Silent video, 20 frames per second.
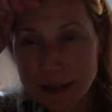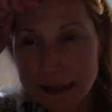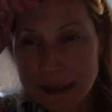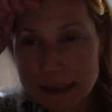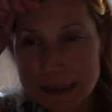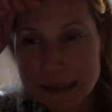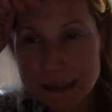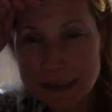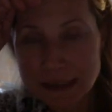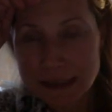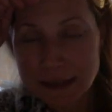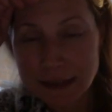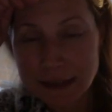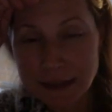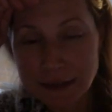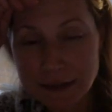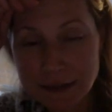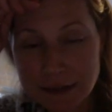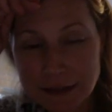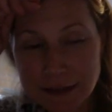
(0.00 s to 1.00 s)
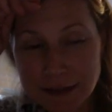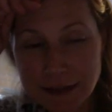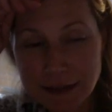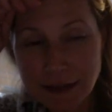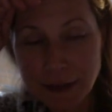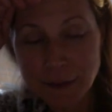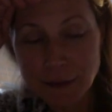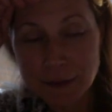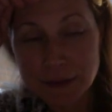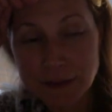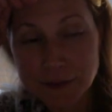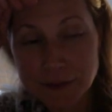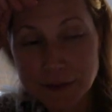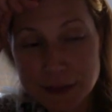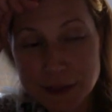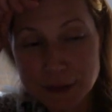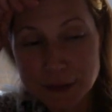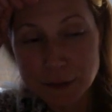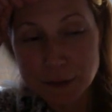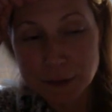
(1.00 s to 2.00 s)
is, I would love
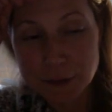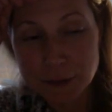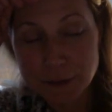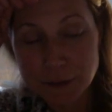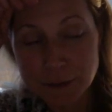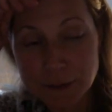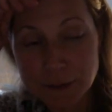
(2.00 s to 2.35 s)
to